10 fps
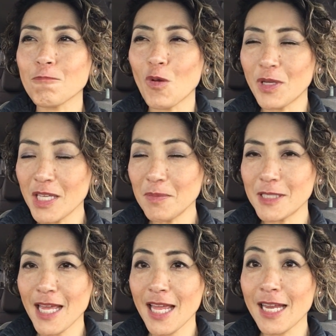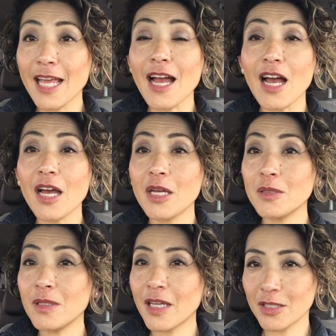or keep saying like, I
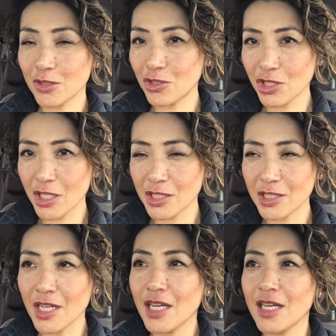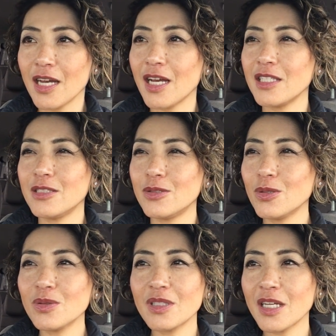like to change. I
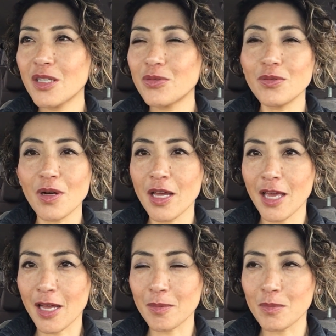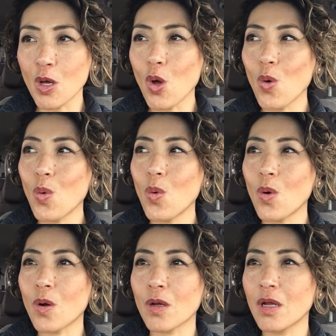don't like who I am,
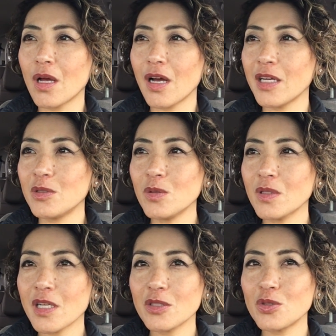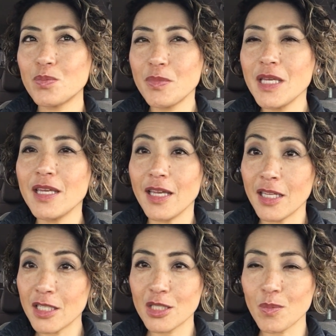or I don't like to be
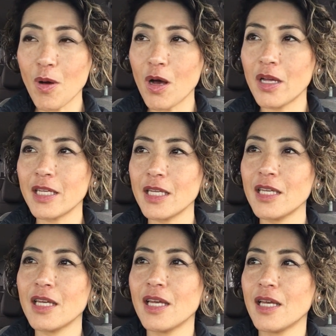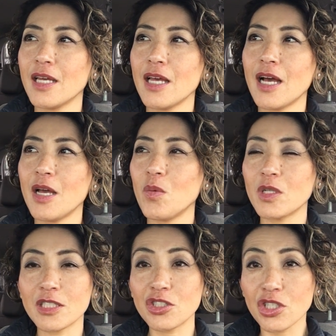in this body. I
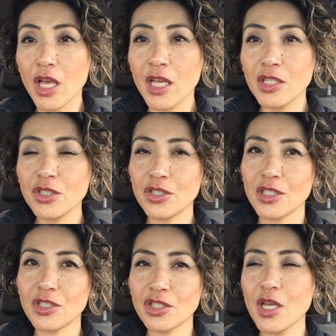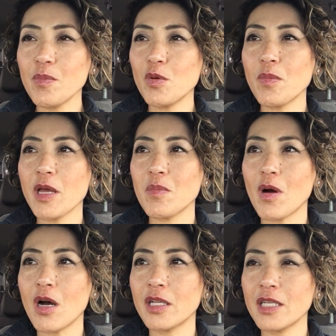want to change the shape of my
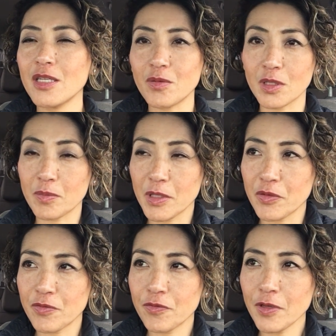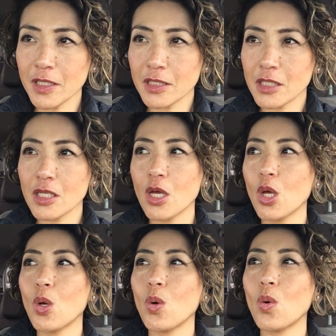body. I want to be fit,
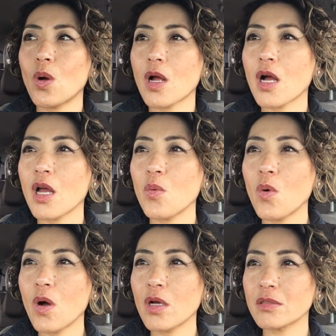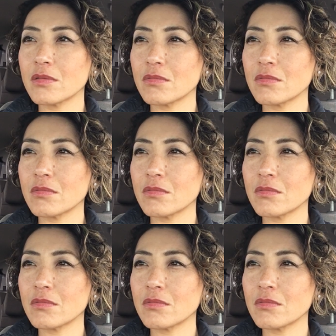or I want